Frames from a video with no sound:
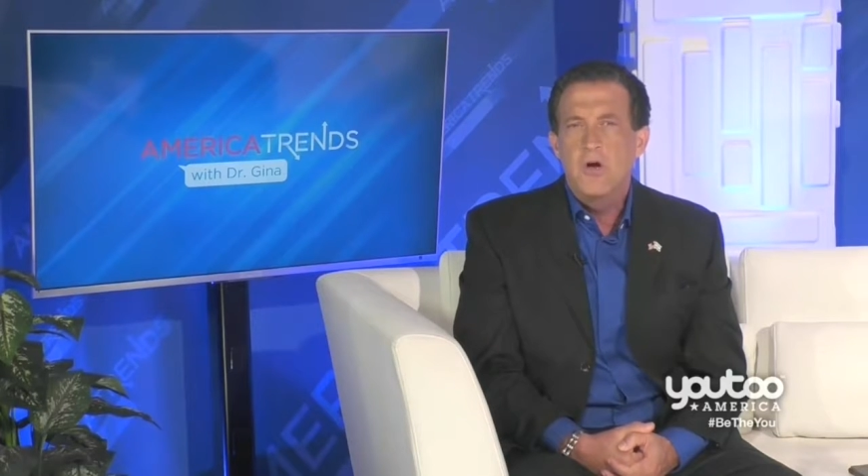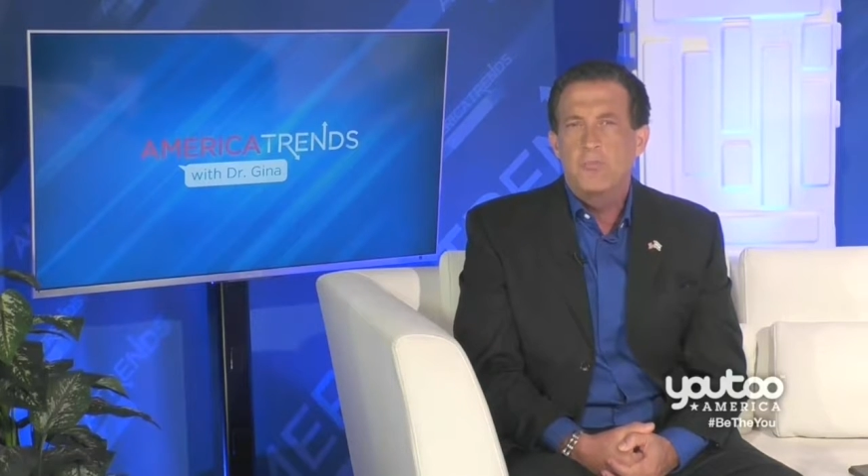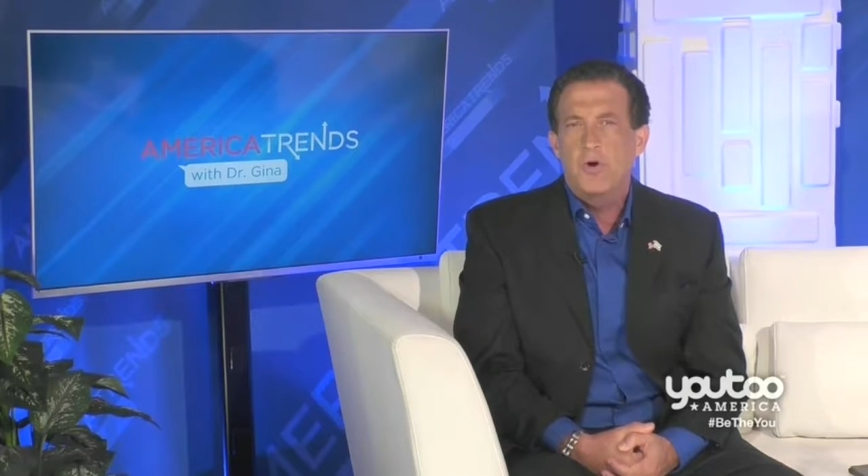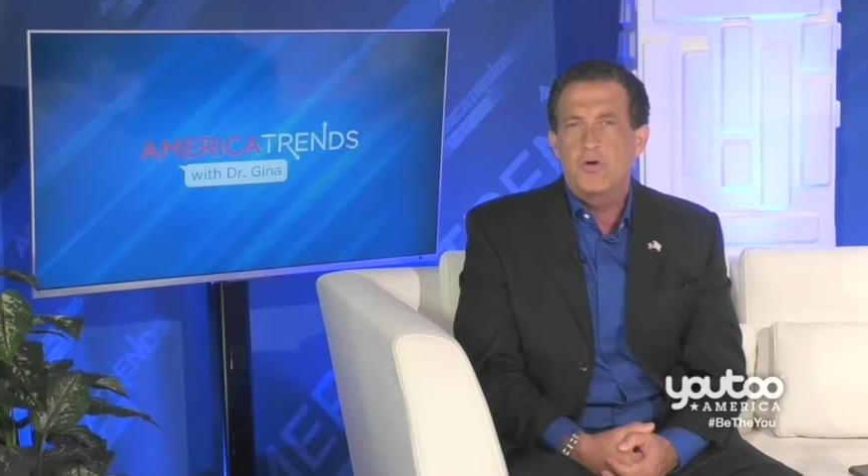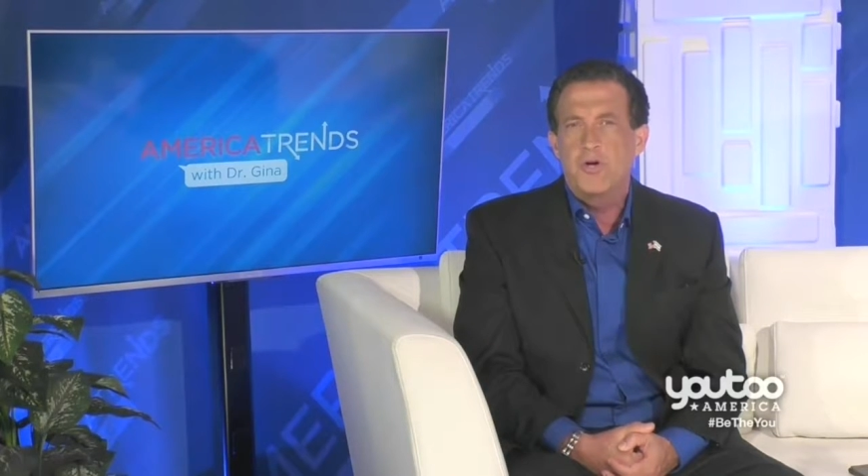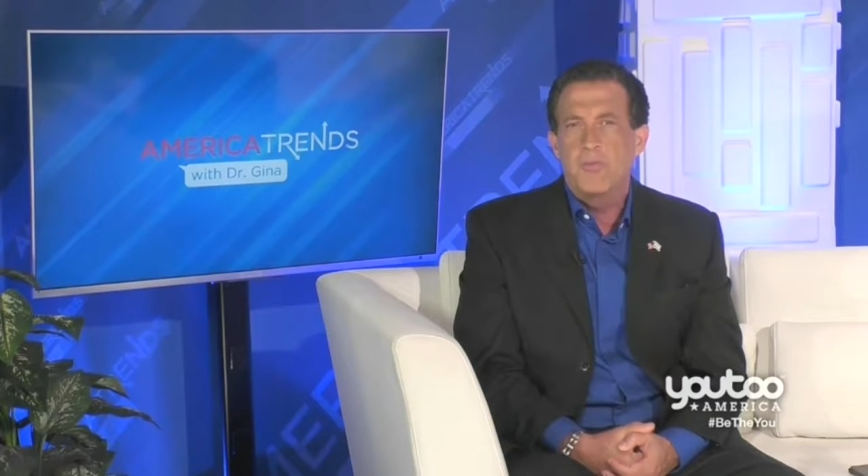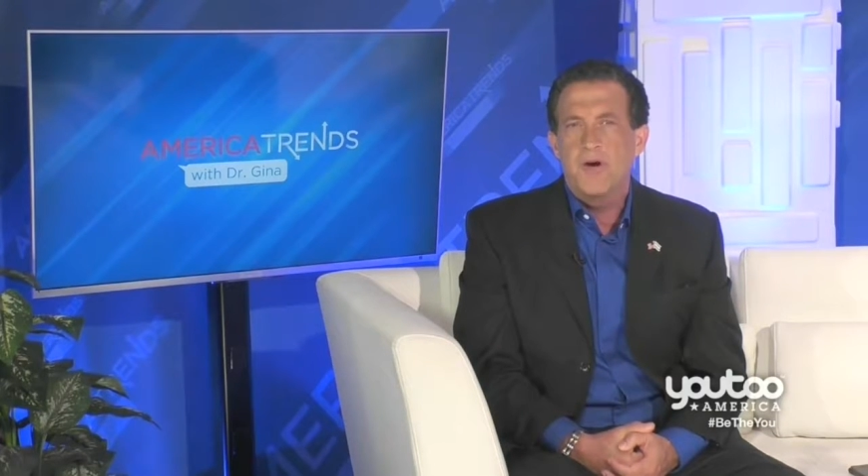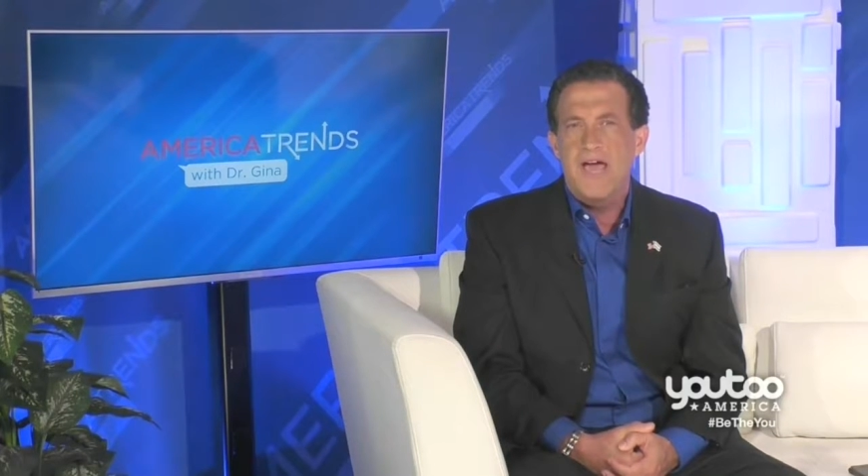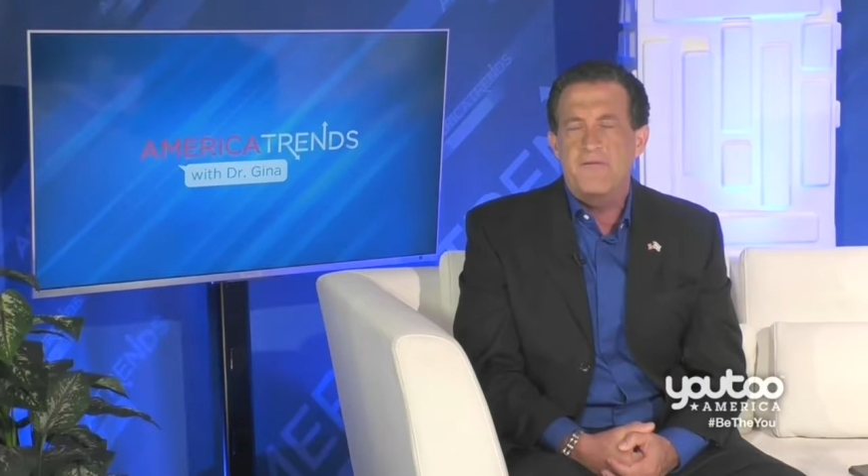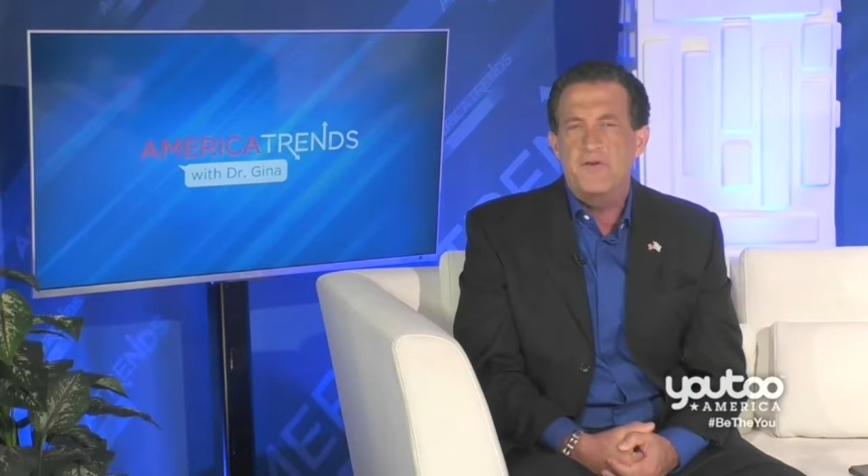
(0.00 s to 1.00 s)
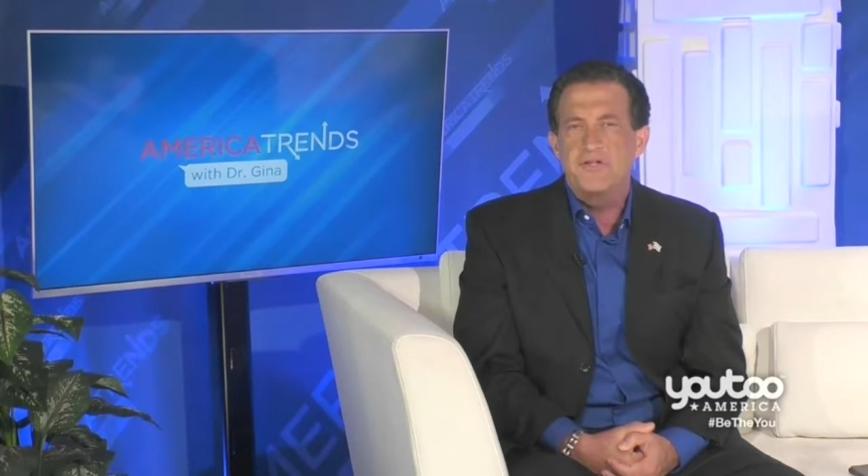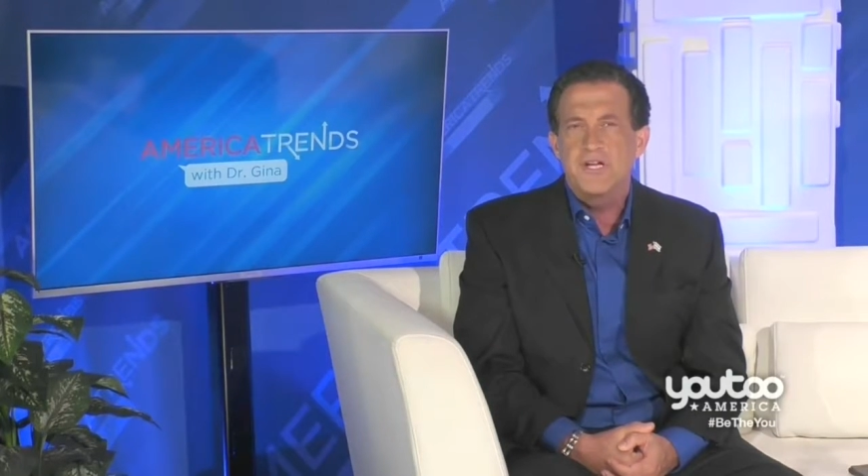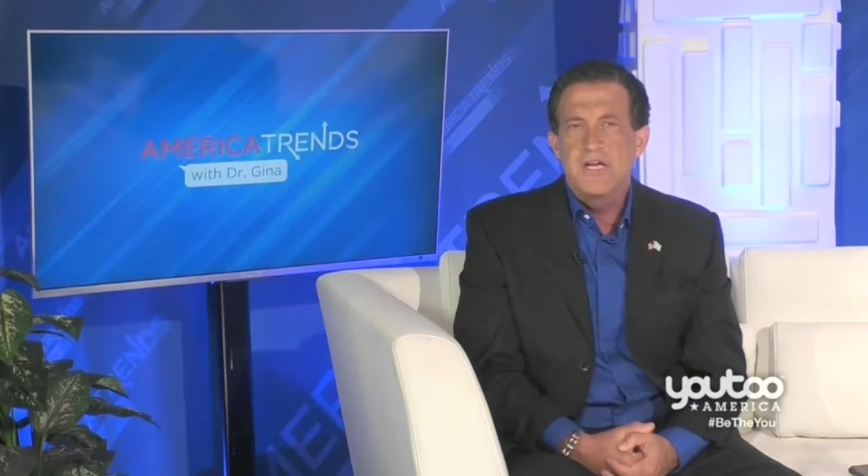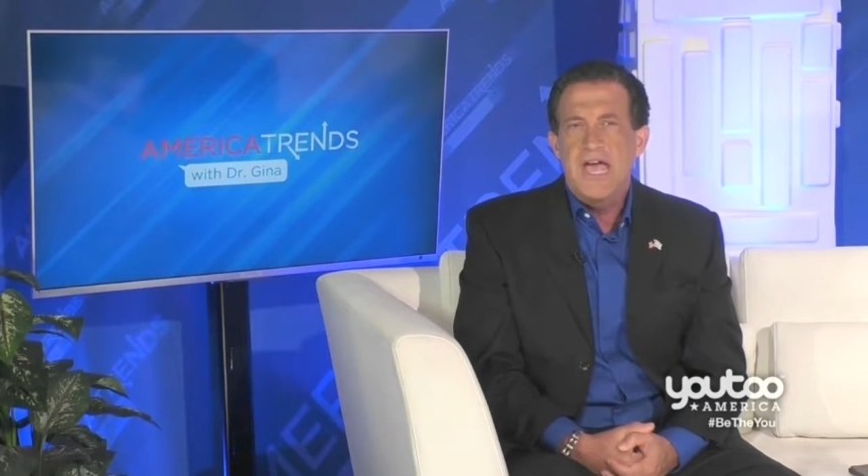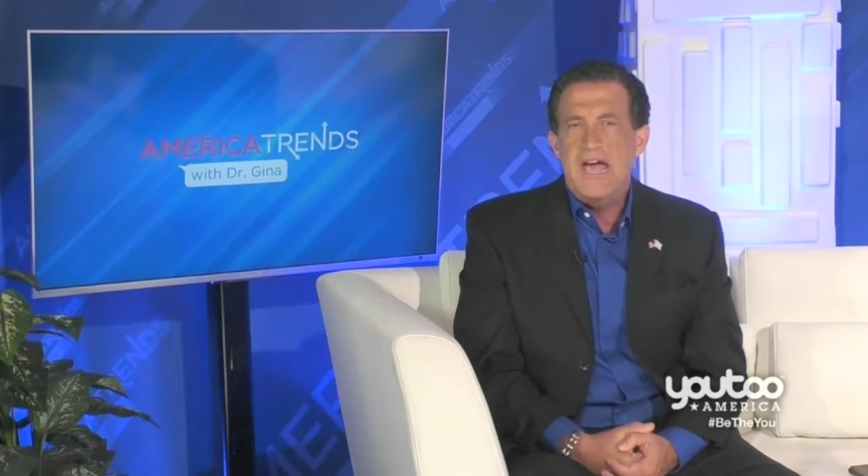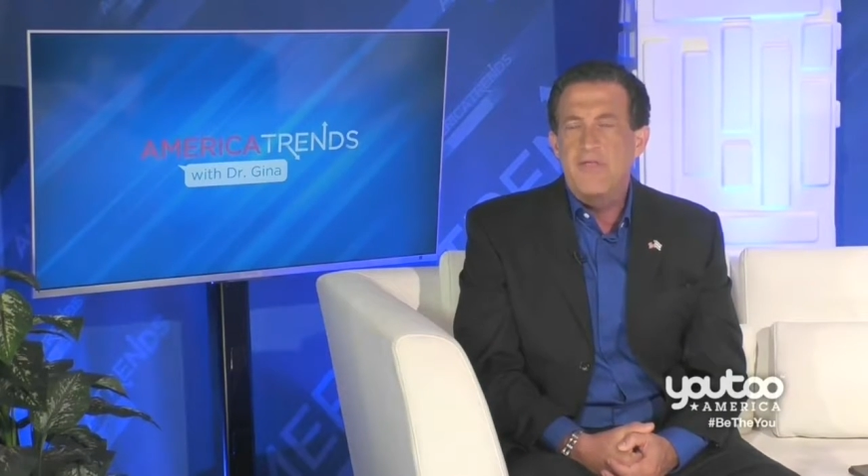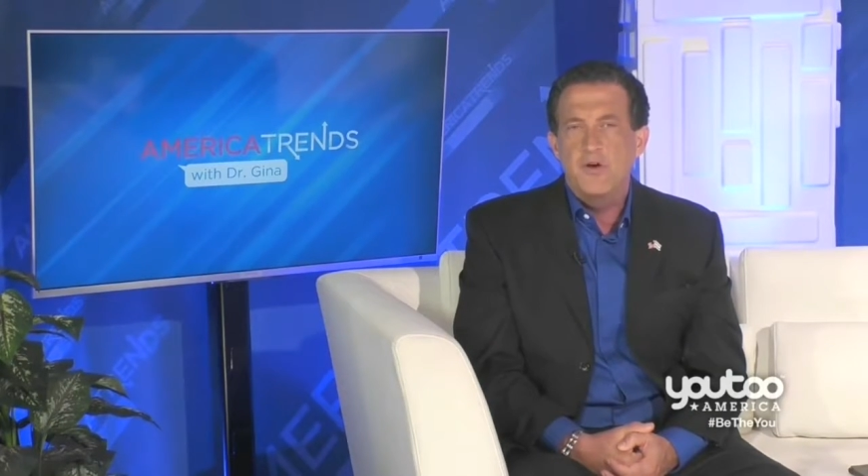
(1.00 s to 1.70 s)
procurement efforts and